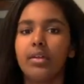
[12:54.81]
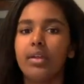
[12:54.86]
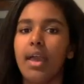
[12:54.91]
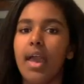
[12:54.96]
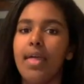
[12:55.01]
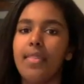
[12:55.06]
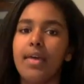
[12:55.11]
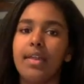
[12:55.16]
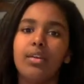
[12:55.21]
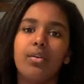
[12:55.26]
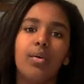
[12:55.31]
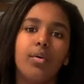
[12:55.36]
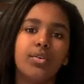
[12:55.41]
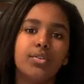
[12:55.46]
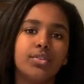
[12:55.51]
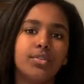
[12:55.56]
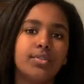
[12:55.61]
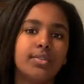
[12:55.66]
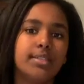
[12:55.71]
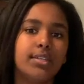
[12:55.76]
And then you
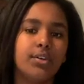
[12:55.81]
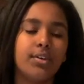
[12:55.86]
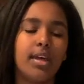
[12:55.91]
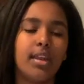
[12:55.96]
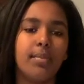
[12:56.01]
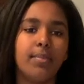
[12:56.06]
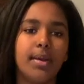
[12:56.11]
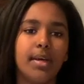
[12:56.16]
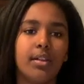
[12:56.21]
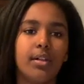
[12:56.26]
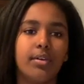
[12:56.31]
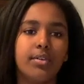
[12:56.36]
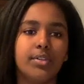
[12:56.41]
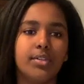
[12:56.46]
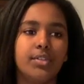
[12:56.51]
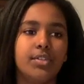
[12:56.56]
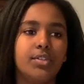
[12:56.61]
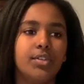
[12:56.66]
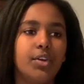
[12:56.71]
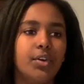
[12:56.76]
also still get to be
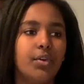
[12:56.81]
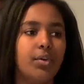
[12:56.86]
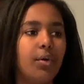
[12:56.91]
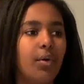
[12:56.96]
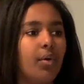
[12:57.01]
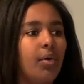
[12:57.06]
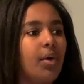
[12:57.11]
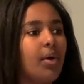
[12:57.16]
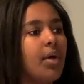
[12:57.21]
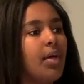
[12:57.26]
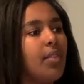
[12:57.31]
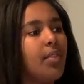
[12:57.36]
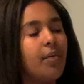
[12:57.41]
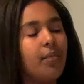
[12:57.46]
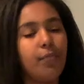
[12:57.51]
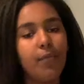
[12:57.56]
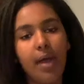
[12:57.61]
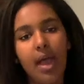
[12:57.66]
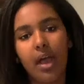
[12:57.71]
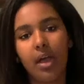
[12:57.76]
close to the
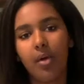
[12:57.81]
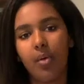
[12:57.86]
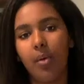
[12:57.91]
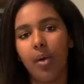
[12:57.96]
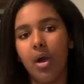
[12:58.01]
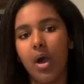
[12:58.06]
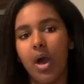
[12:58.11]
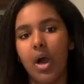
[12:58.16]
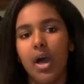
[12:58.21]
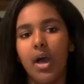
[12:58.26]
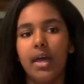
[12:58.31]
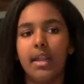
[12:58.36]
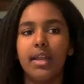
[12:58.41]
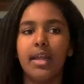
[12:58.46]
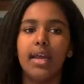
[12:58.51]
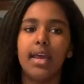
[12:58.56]
frat quad